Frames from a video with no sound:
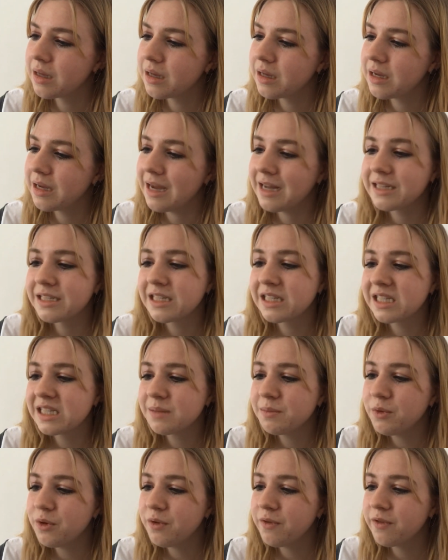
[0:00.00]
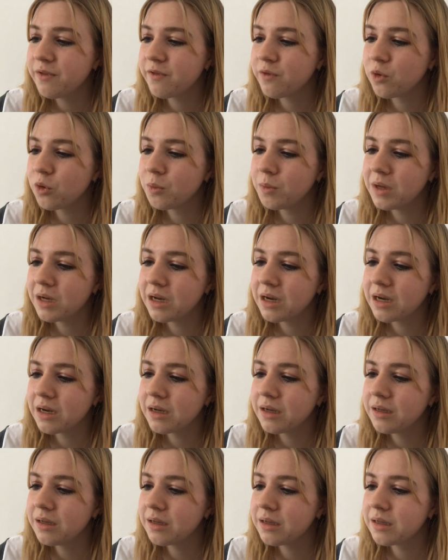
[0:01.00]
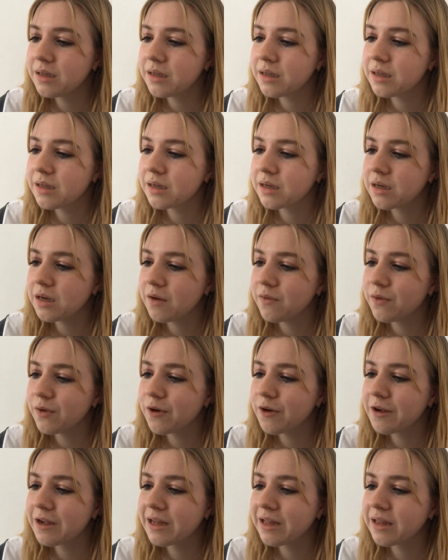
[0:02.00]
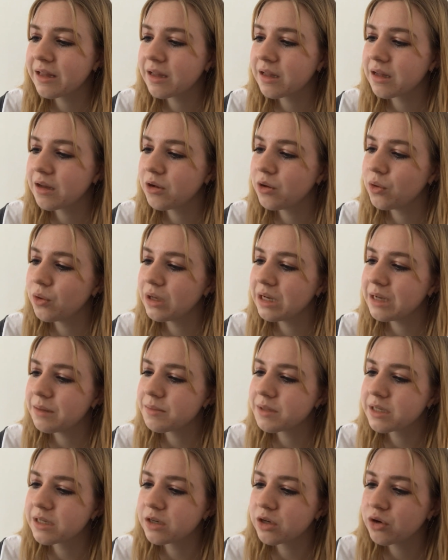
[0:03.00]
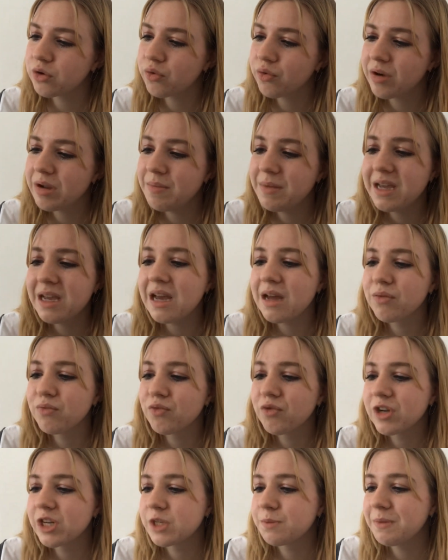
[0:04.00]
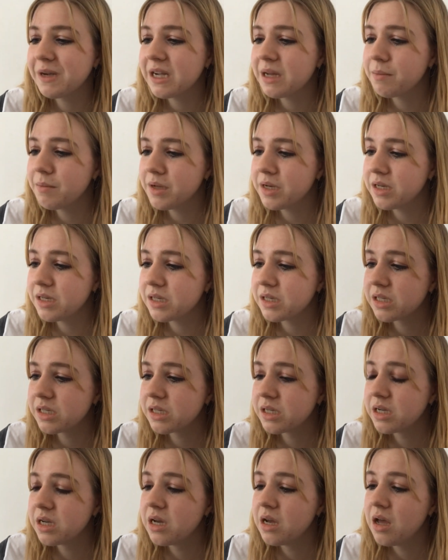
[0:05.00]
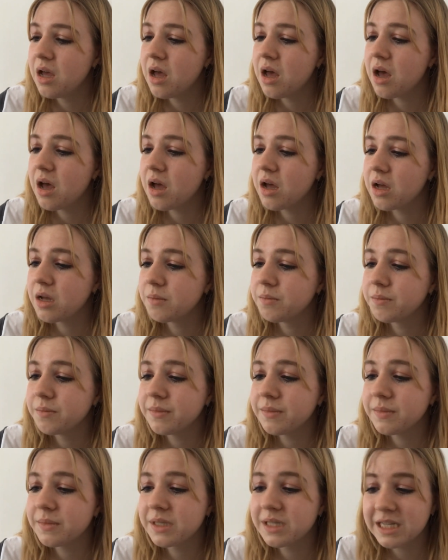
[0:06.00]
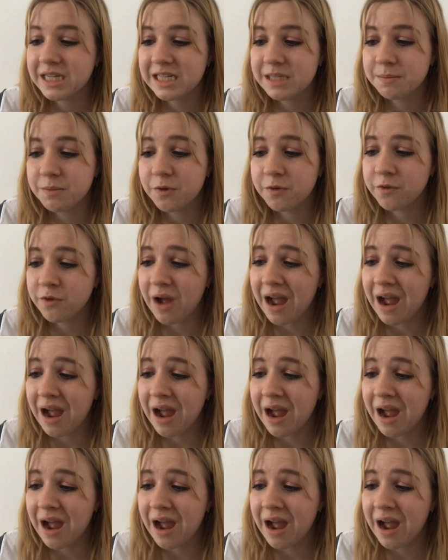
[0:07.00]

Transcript: it has a smooth formula covering your lips in a creamy and rich pigment. Um, stays put for